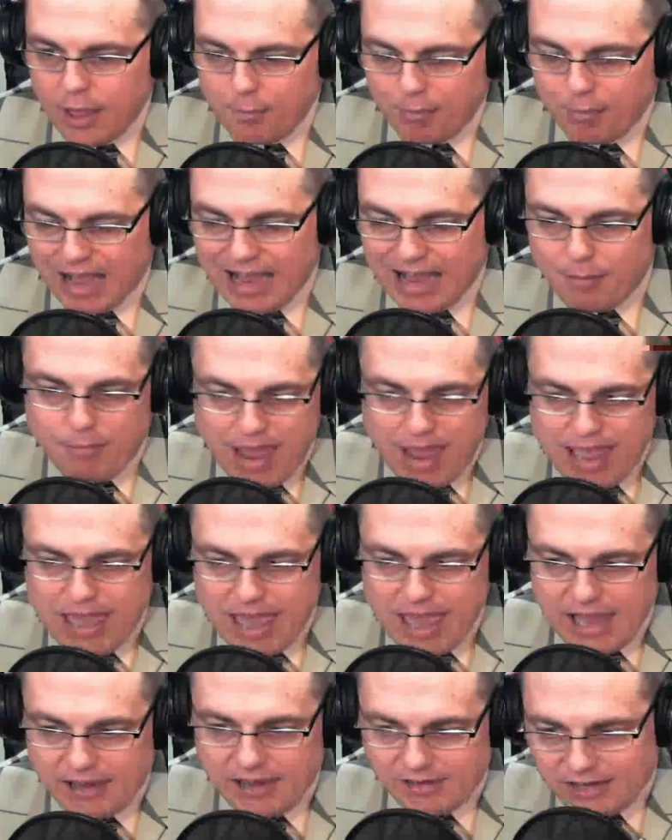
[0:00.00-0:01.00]
by May
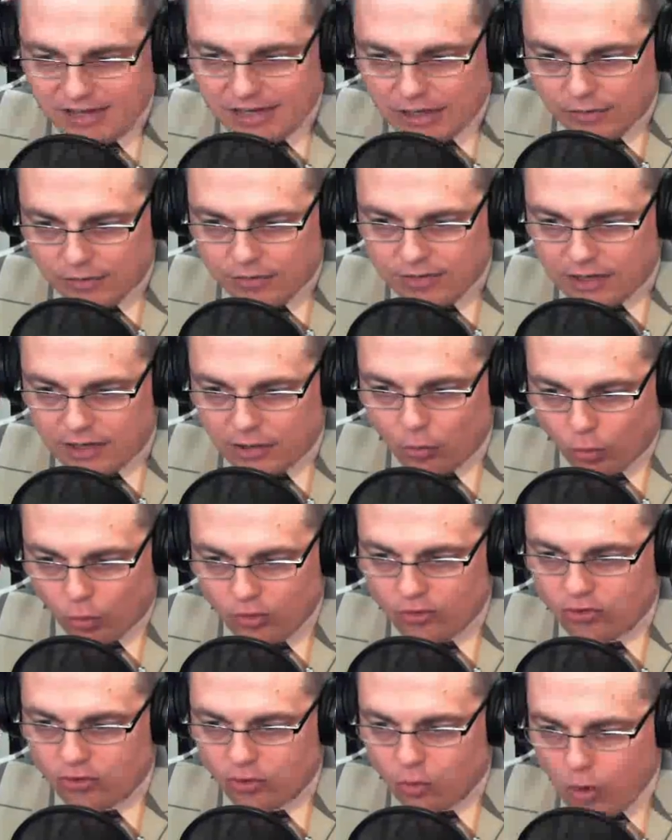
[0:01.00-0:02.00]
18th in
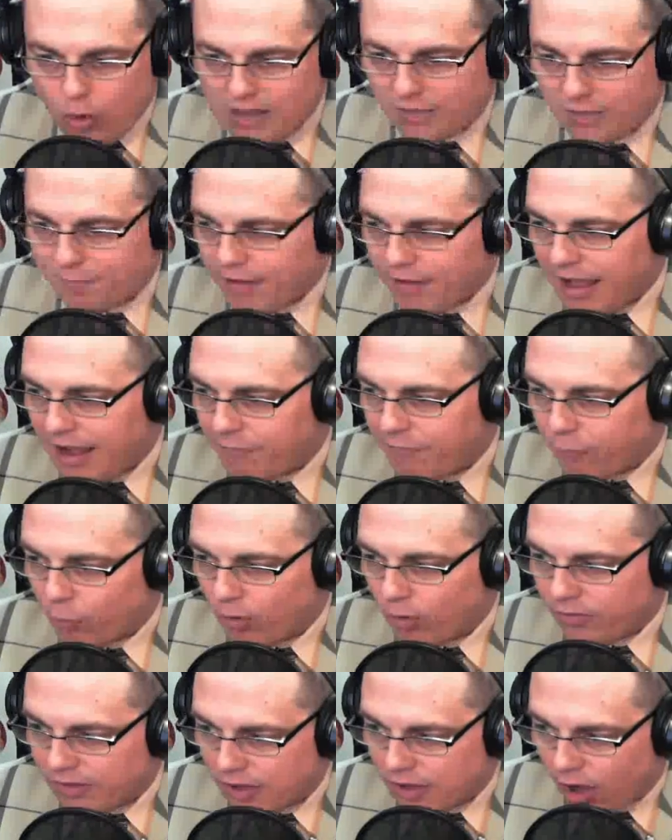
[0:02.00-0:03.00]
order to qualify
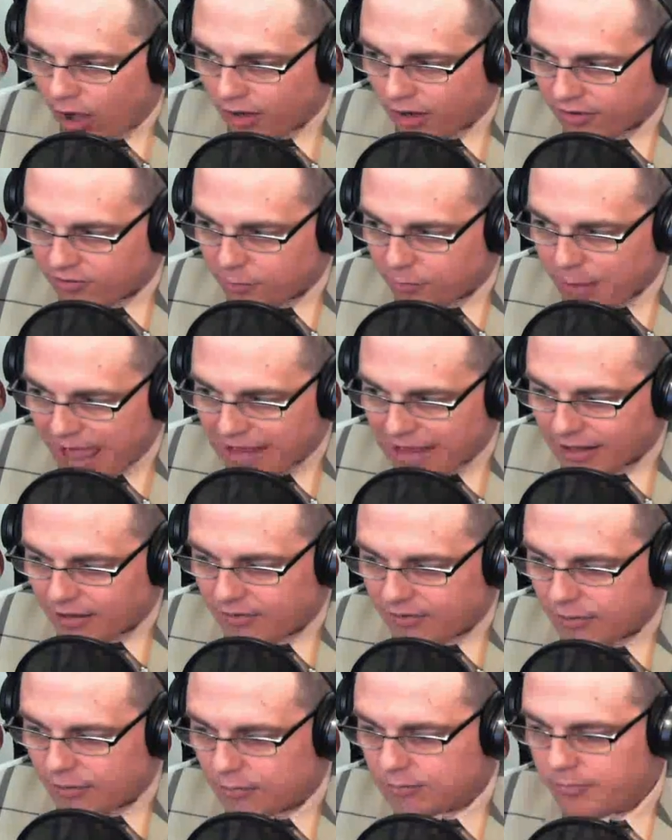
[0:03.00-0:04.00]
for the August ballot.